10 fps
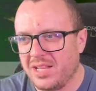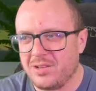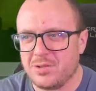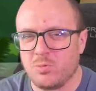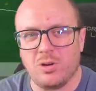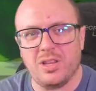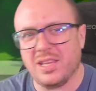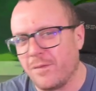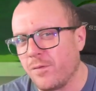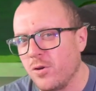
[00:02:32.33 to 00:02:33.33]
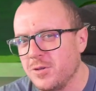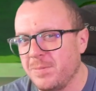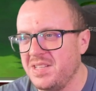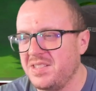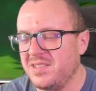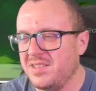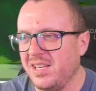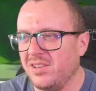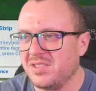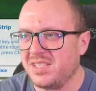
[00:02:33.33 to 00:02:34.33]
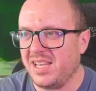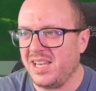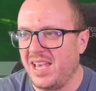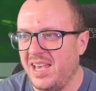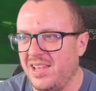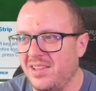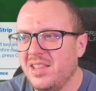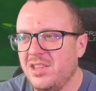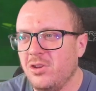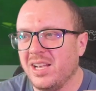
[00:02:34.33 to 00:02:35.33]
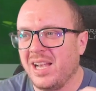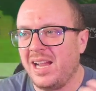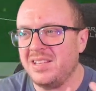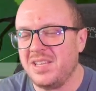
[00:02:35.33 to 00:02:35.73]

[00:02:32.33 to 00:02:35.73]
this is one of like the first pieces of DLC, and you can kind of see